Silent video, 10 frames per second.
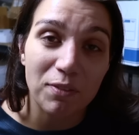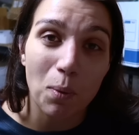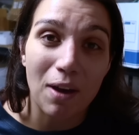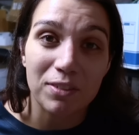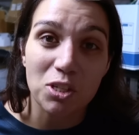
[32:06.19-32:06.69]
if
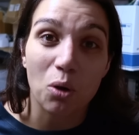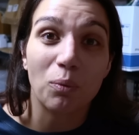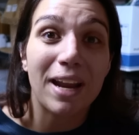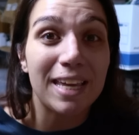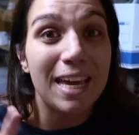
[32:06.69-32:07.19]
you haven't
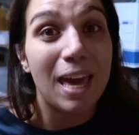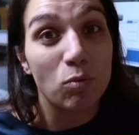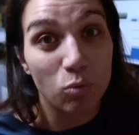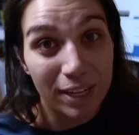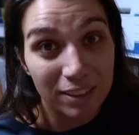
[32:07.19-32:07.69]
already
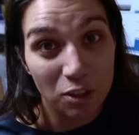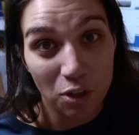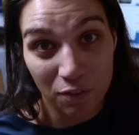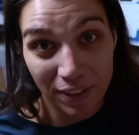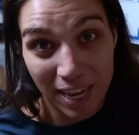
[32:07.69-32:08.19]
and ring the
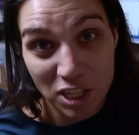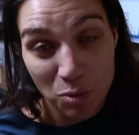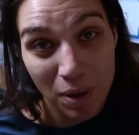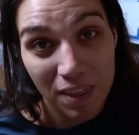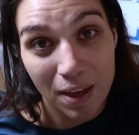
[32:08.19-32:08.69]

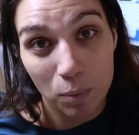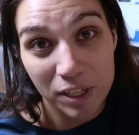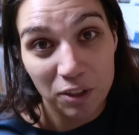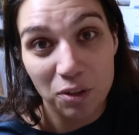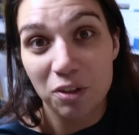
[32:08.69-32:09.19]
notification bell. That way
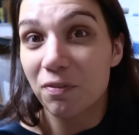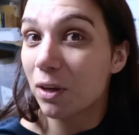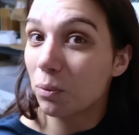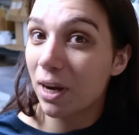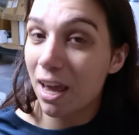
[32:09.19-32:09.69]
you're
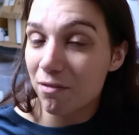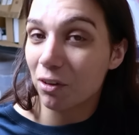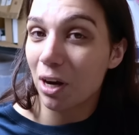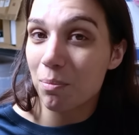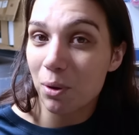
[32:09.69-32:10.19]
notified
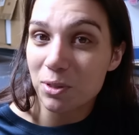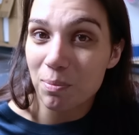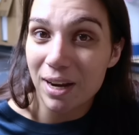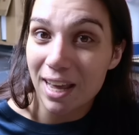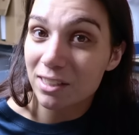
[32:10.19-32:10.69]
whenever I post
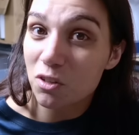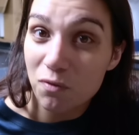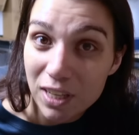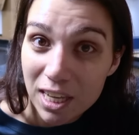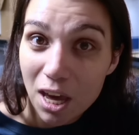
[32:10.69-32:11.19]
my next
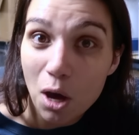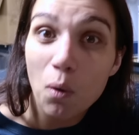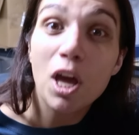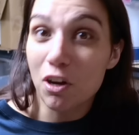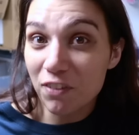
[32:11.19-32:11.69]
video.
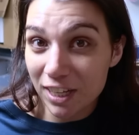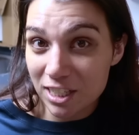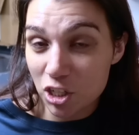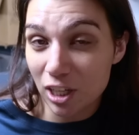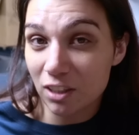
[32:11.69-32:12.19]
Don't forget
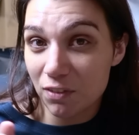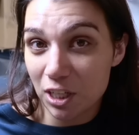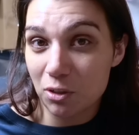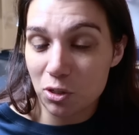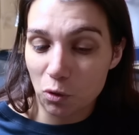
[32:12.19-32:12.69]
to check the
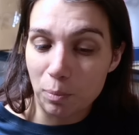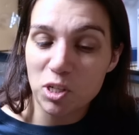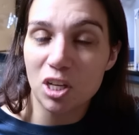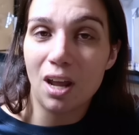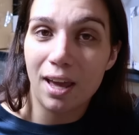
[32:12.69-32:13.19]
video
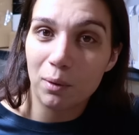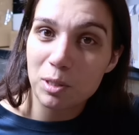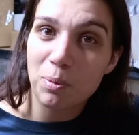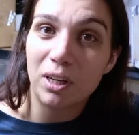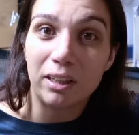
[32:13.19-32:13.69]
description. I
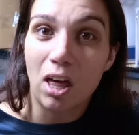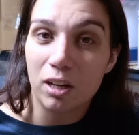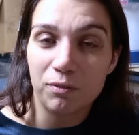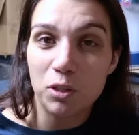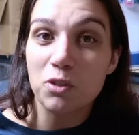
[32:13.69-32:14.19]
always put a lot
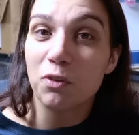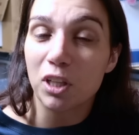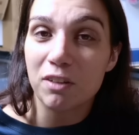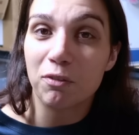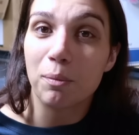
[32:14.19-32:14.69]
of useful
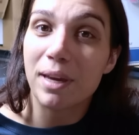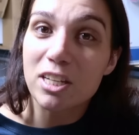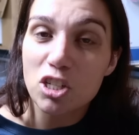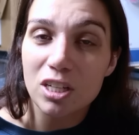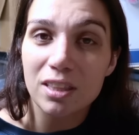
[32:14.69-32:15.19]

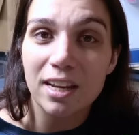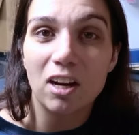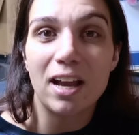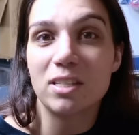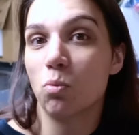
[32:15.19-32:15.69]
information in
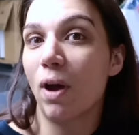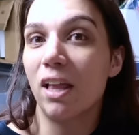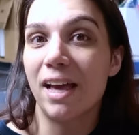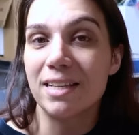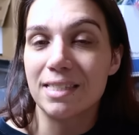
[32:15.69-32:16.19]
there as
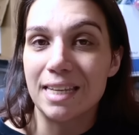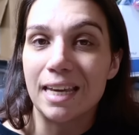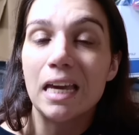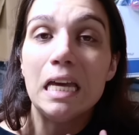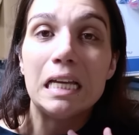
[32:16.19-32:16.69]
well as
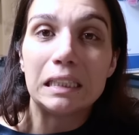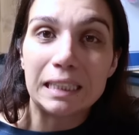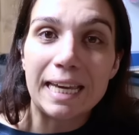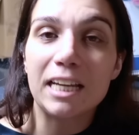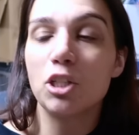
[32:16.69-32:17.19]
the
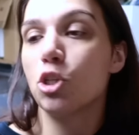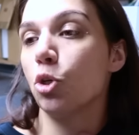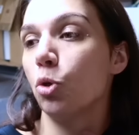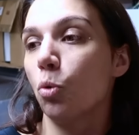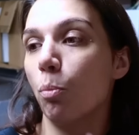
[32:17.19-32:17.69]
link
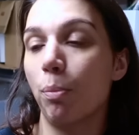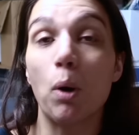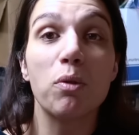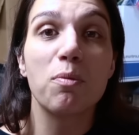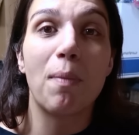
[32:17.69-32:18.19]
to
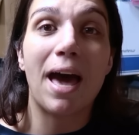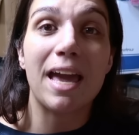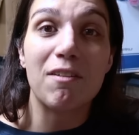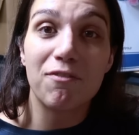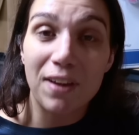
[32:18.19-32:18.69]
both
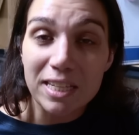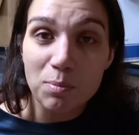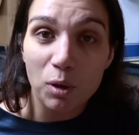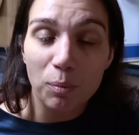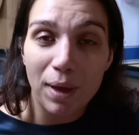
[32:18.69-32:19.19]
my
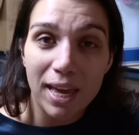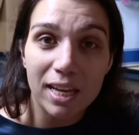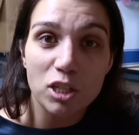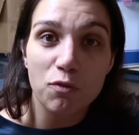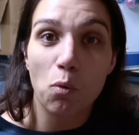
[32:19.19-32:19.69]
Facebook
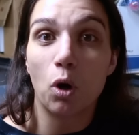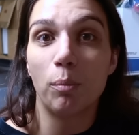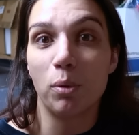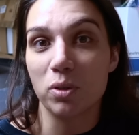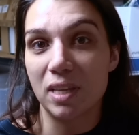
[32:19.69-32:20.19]
page for
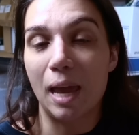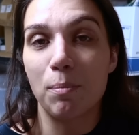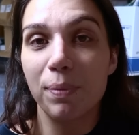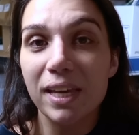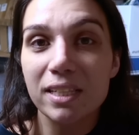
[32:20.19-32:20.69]
Bullseye
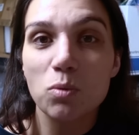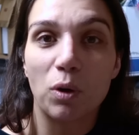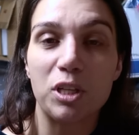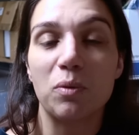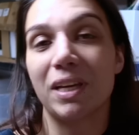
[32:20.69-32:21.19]
Bids
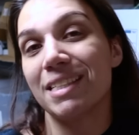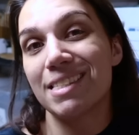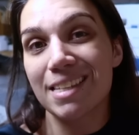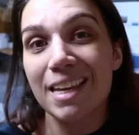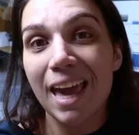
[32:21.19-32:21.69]
where you can
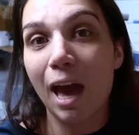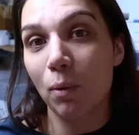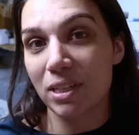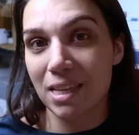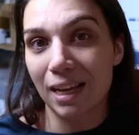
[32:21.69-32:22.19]
see how
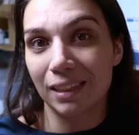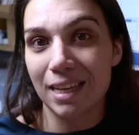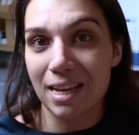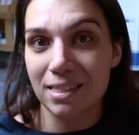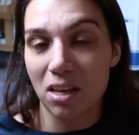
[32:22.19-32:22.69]

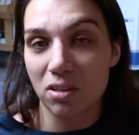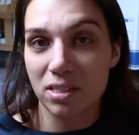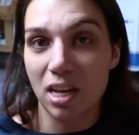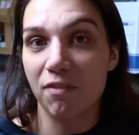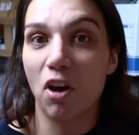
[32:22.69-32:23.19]
exactly I sell
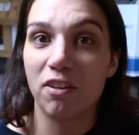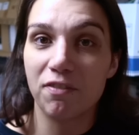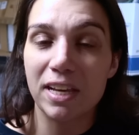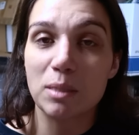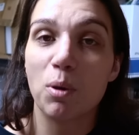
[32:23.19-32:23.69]
stuff on
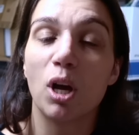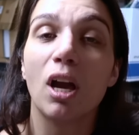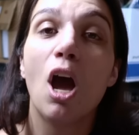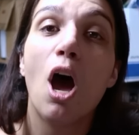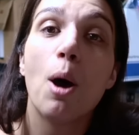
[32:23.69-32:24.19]

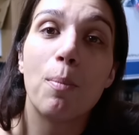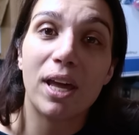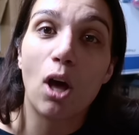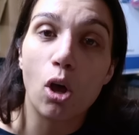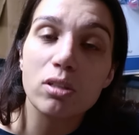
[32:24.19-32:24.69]
Facebook,
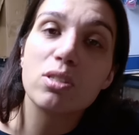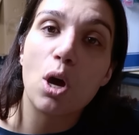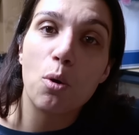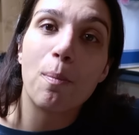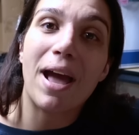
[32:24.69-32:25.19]
but
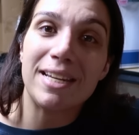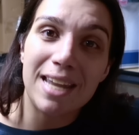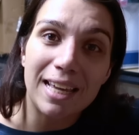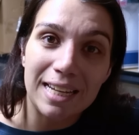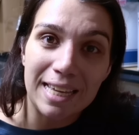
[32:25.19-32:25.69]
also my
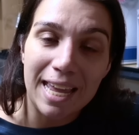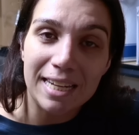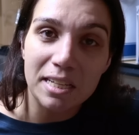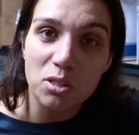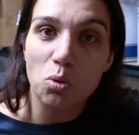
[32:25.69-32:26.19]
nut and
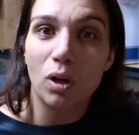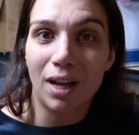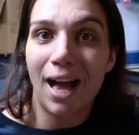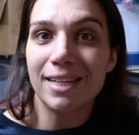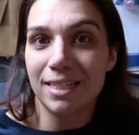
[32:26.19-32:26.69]
candy store,
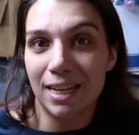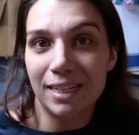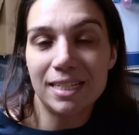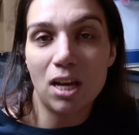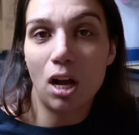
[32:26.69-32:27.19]

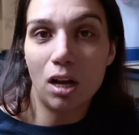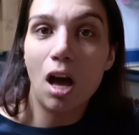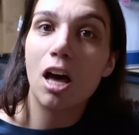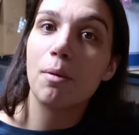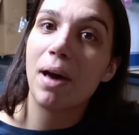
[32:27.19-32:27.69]

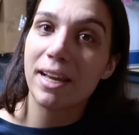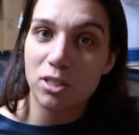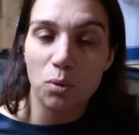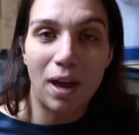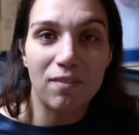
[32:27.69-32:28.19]
kindanutty.com. I
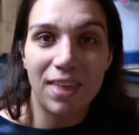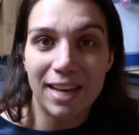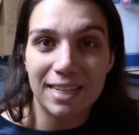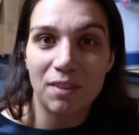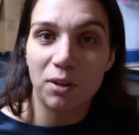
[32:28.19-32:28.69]
do have
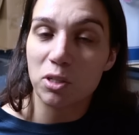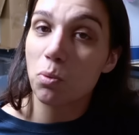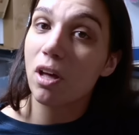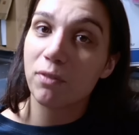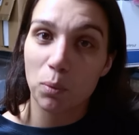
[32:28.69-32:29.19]
that down there as
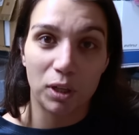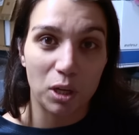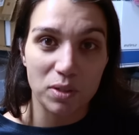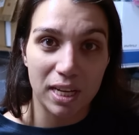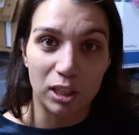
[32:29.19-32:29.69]
well if you wanna
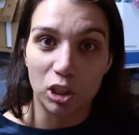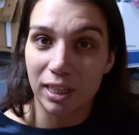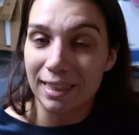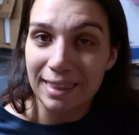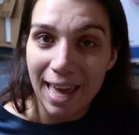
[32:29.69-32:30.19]
go take a
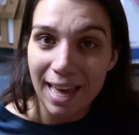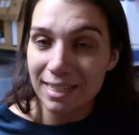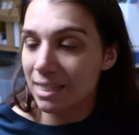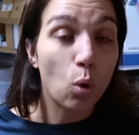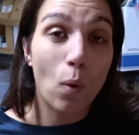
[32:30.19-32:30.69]
look at
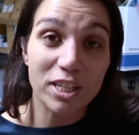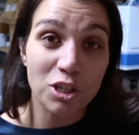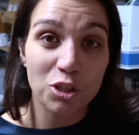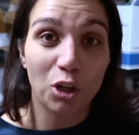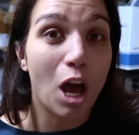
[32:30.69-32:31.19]
that.
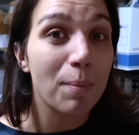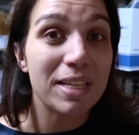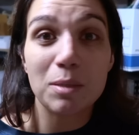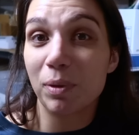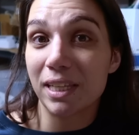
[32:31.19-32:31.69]
Questions or
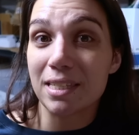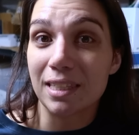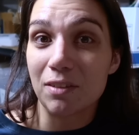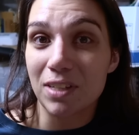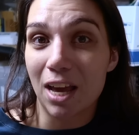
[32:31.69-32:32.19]
comments, please
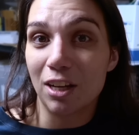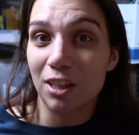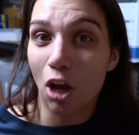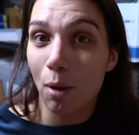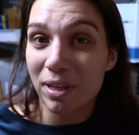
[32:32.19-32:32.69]
leave down in
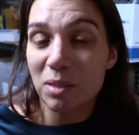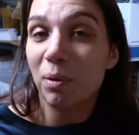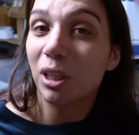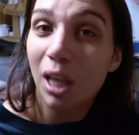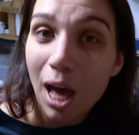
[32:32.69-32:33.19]
the comments
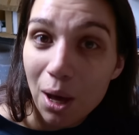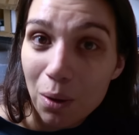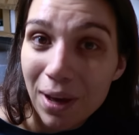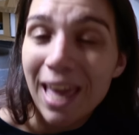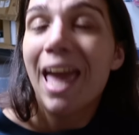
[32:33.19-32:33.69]

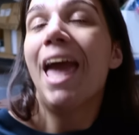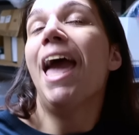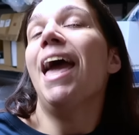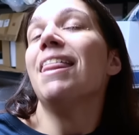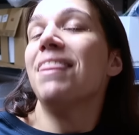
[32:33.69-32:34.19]
below.
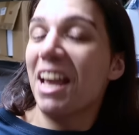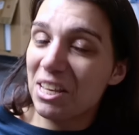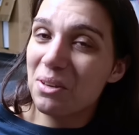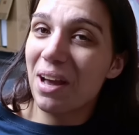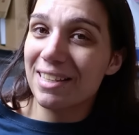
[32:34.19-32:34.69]

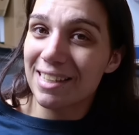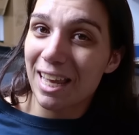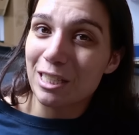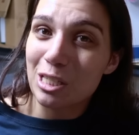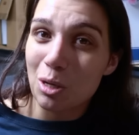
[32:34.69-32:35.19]
Thank you guys
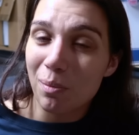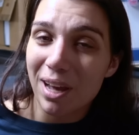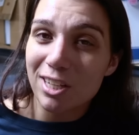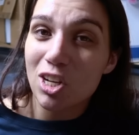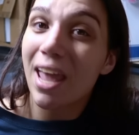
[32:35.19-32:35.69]
again so
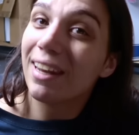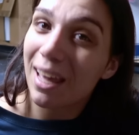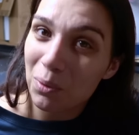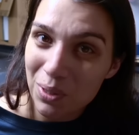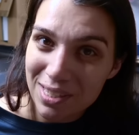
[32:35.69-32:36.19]
much and
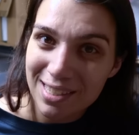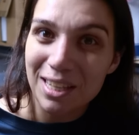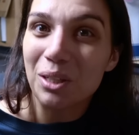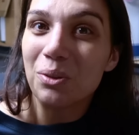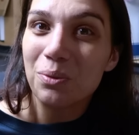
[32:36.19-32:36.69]
I will see
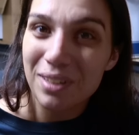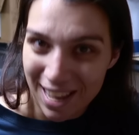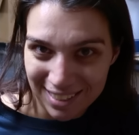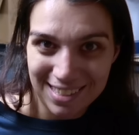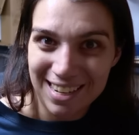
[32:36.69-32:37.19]
you
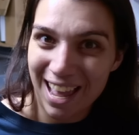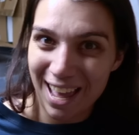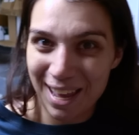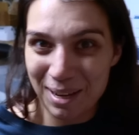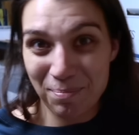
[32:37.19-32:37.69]
next
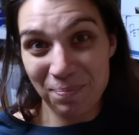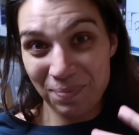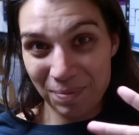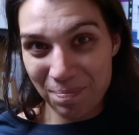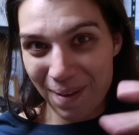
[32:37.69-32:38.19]
time.
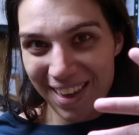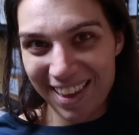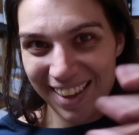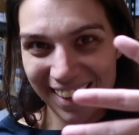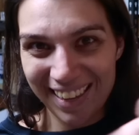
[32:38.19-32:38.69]

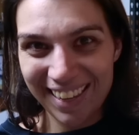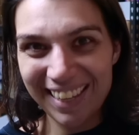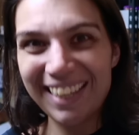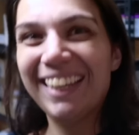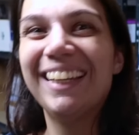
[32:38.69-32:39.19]

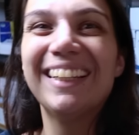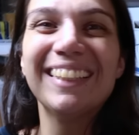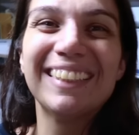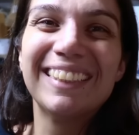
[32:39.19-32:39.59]
Bye.